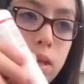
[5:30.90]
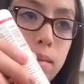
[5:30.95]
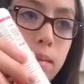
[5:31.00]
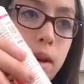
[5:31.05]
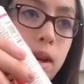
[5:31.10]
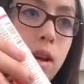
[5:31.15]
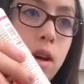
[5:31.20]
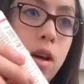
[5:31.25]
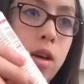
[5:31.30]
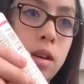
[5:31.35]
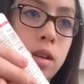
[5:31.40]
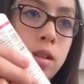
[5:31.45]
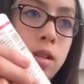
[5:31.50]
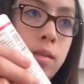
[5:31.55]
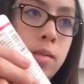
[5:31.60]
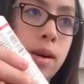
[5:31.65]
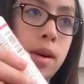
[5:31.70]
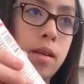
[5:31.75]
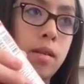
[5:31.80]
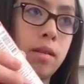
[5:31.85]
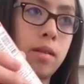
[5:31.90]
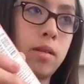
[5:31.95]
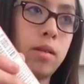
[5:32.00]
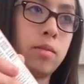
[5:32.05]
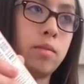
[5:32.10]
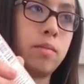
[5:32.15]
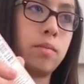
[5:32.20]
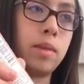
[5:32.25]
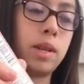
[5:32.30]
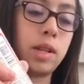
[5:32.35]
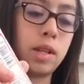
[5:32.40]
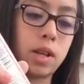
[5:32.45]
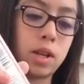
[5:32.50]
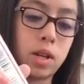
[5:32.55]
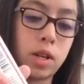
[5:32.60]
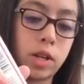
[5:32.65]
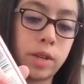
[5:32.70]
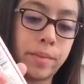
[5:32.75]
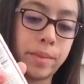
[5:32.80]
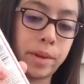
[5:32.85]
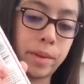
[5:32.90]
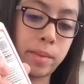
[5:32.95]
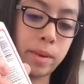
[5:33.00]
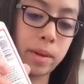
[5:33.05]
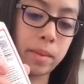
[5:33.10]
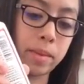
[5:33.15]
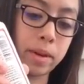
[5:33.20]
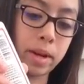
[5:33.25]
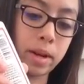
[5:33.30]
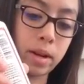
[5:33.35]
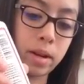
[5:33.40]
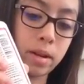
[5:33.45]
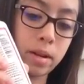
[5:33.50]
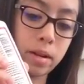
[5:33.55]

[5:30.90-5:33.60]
My dog is about, oh, my dog jumped on my bed.